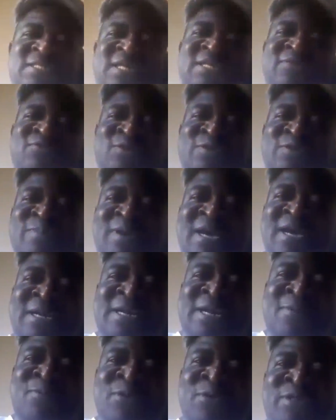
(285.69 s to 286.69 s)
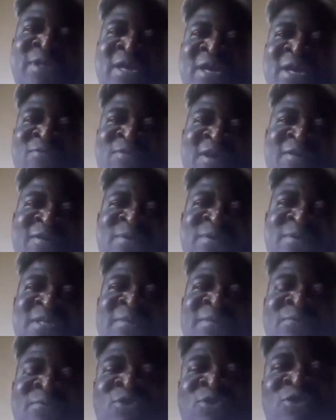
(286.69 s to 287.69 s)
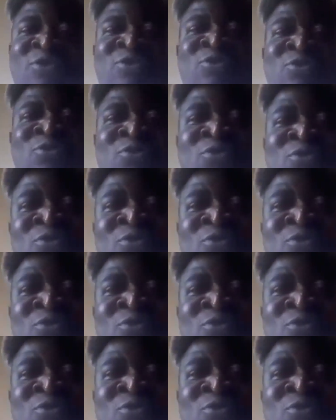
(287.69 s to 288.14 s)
with my grandmother, I would have been in a position to